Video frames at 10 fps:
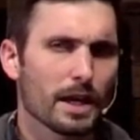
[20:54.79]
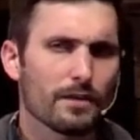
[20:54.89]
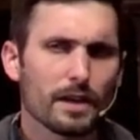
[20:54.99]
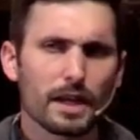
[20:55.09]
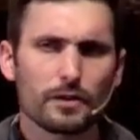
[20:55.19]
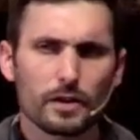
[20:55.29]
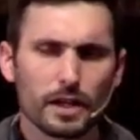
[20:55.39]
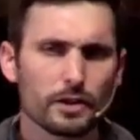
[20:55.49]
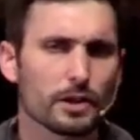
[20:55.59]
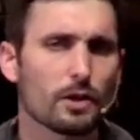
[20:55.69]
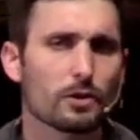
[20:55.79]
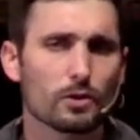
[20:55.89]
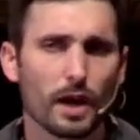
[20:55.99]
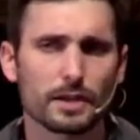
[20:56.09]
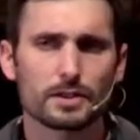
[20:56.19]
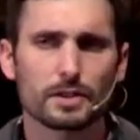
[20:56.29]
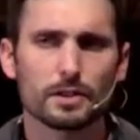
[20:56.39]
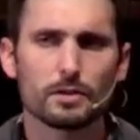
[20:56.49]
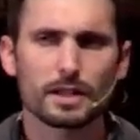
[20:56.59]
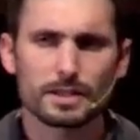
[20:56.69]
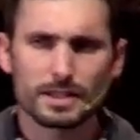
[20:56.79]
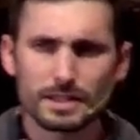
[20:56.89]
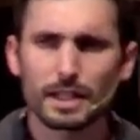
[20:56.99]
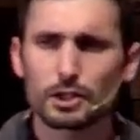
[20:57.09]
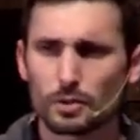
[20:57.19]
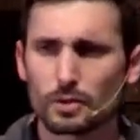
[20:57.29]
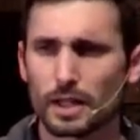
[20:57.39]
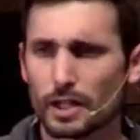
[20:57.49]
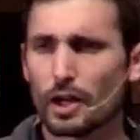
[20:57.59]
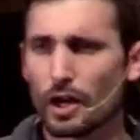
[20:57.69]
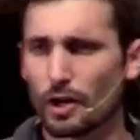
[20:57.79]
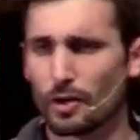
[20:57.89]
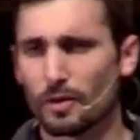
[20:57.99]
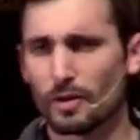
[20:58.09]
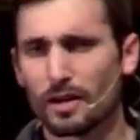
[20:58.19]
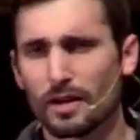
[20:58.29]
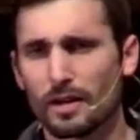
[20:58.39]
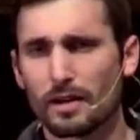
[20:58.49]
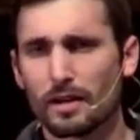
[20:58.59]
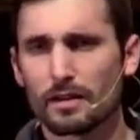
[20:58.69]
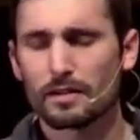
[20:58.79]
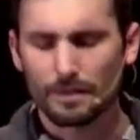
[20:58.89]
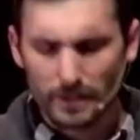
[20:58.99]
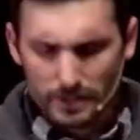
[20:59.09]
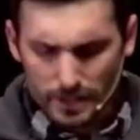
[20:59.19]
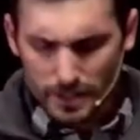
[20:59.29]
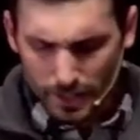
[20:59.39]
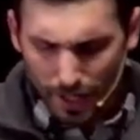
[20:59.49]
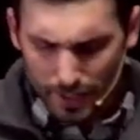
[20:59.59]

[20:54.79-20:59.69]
Even if you're here and you know Christ, you instinctually know that this is the